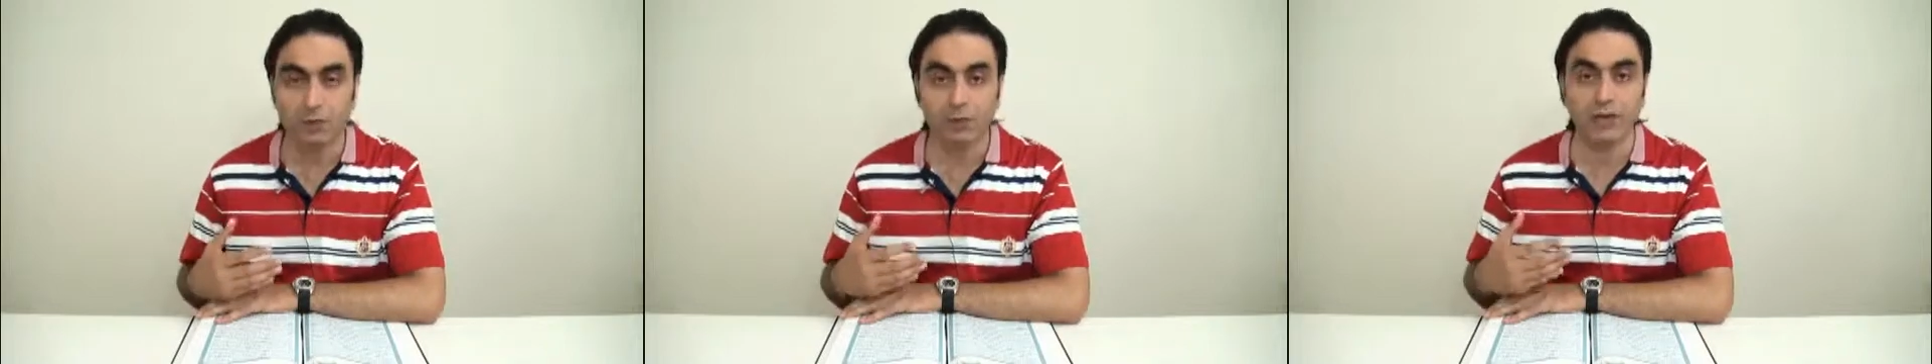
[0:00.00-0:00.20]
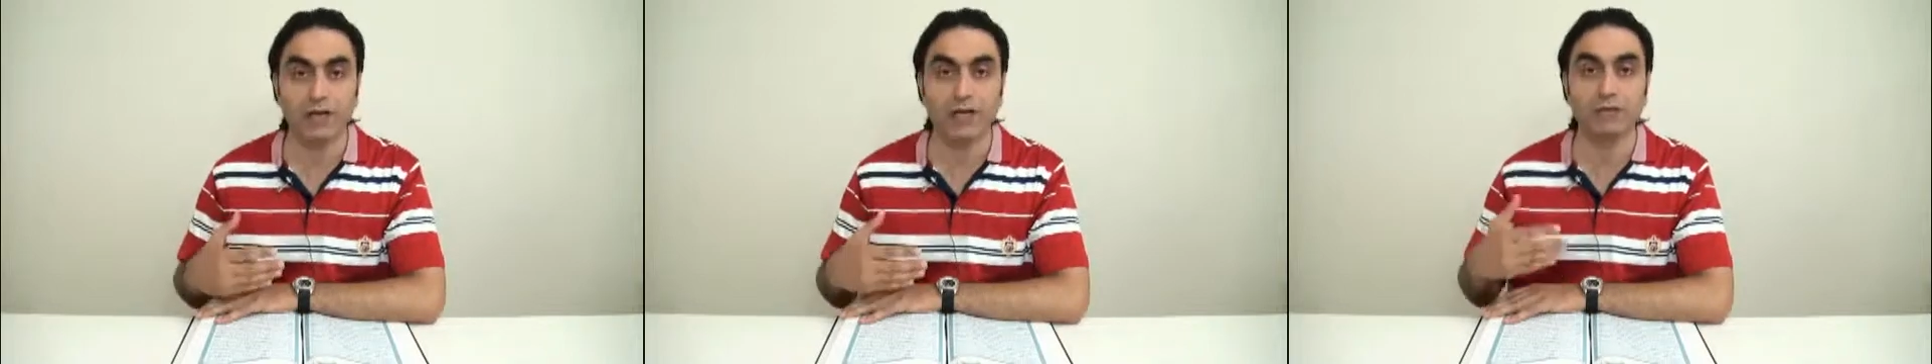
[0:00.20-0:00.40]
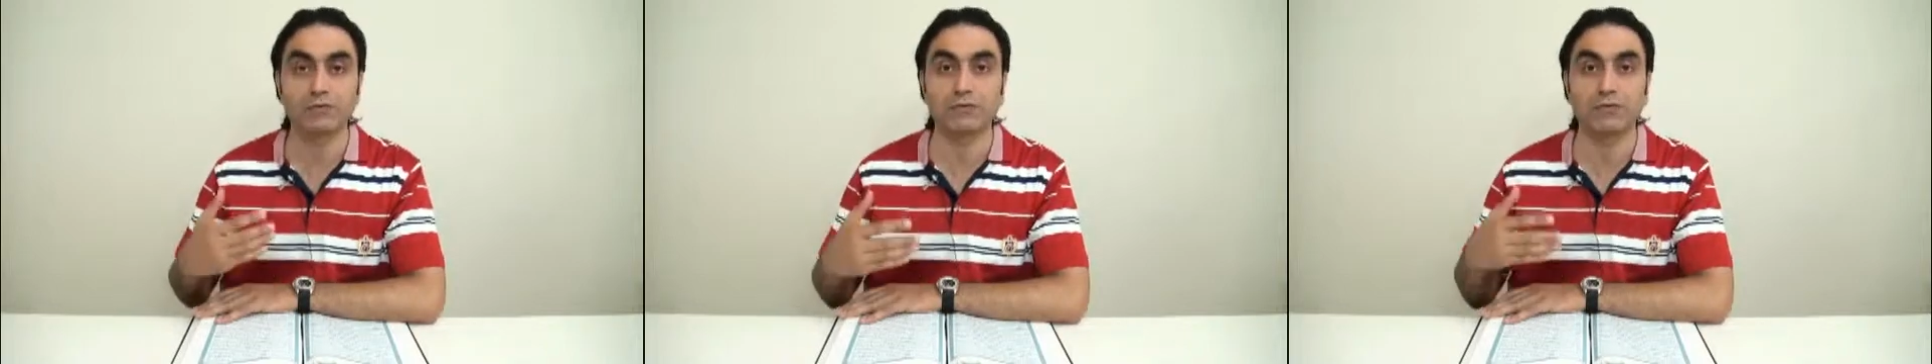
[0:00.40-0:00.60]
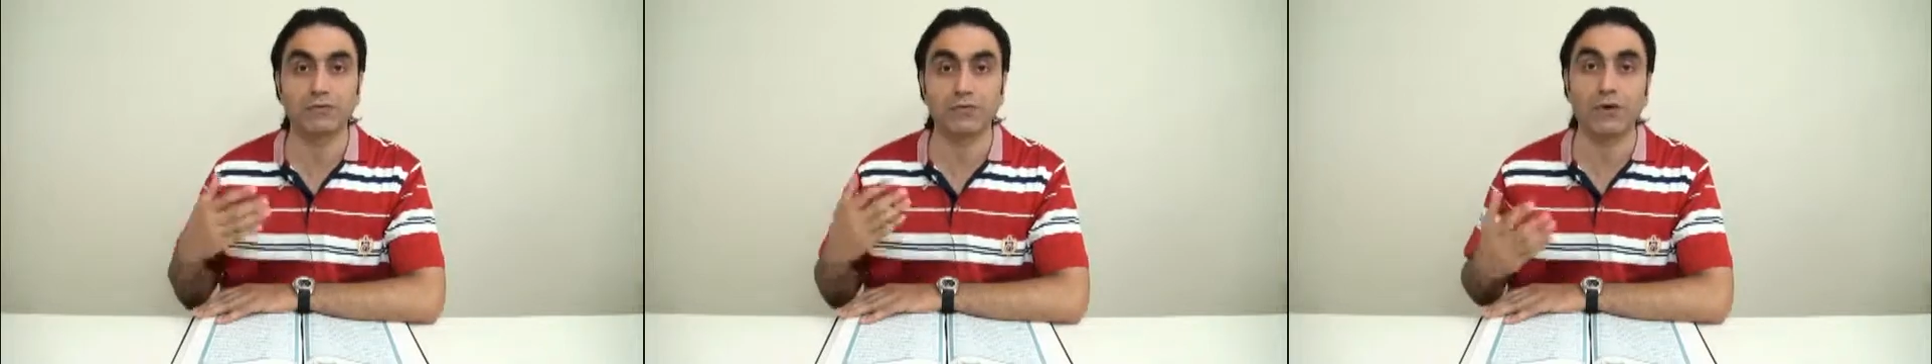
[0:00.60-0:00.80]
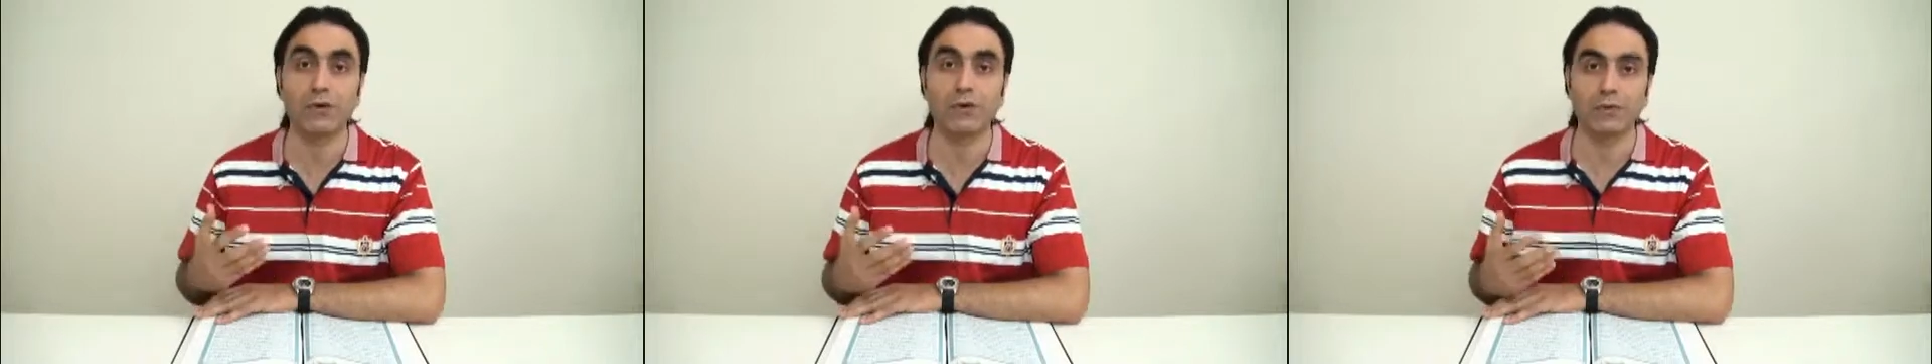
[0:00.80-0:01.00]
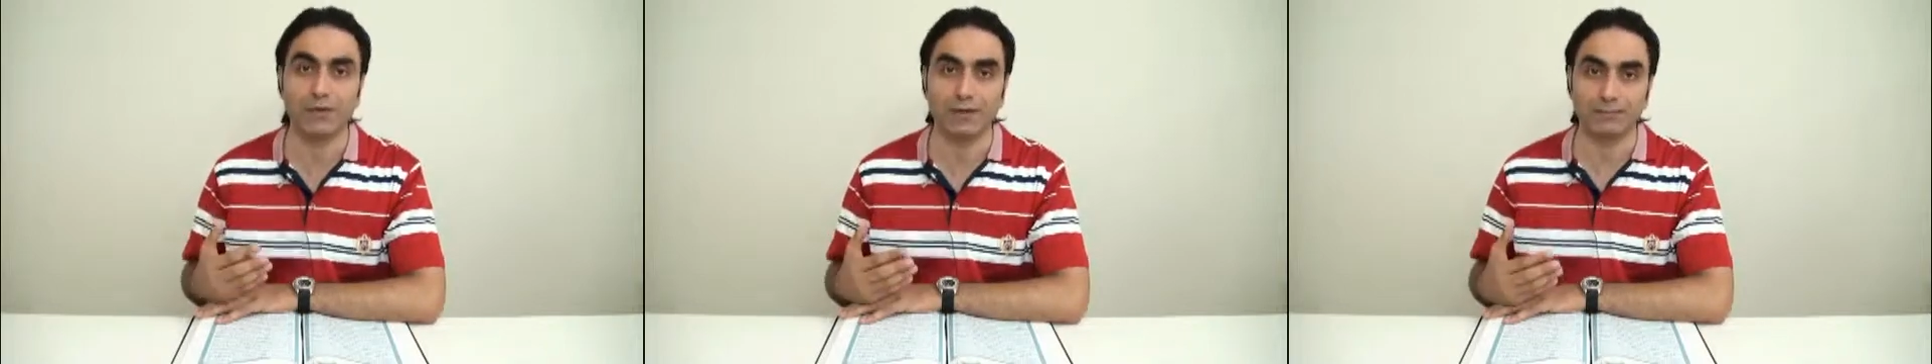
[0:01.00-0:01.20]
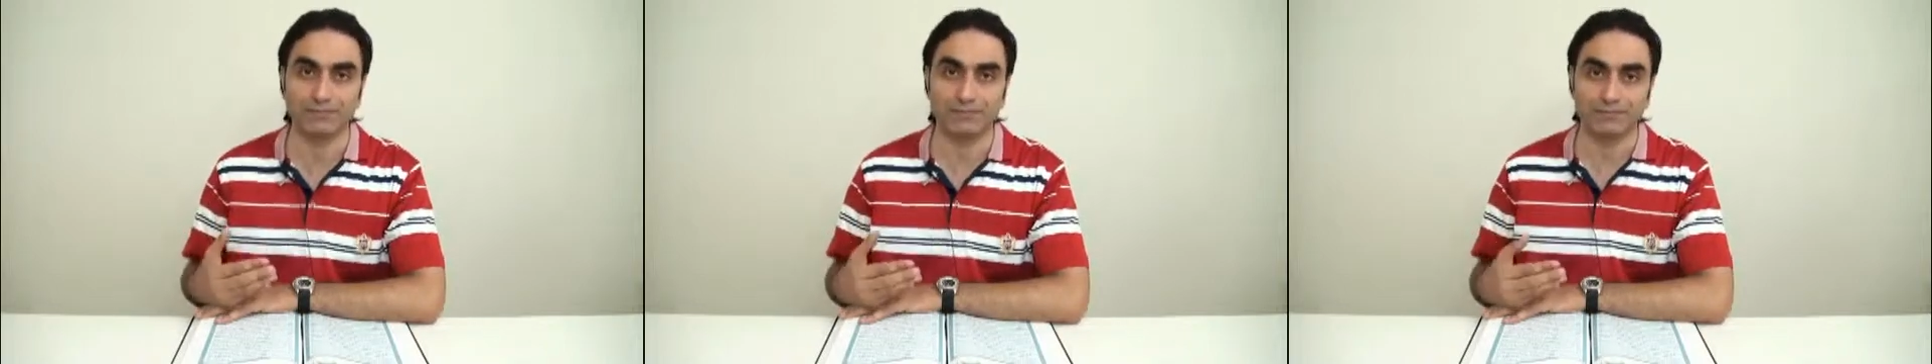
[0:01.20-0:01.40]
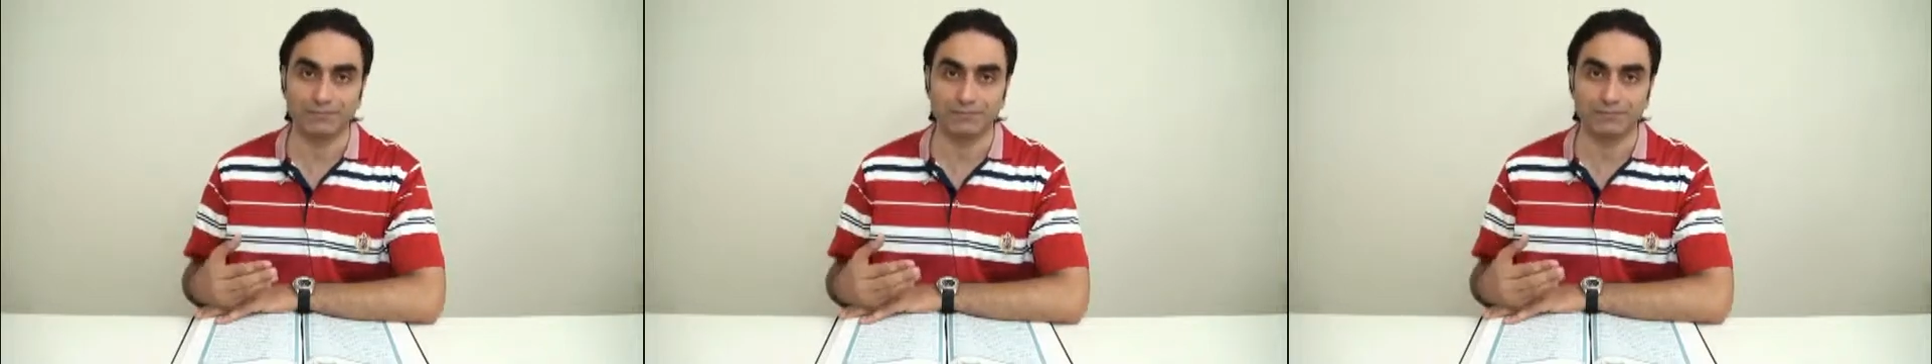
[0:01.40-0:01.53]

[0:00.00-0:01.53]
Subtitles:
we come to know Him.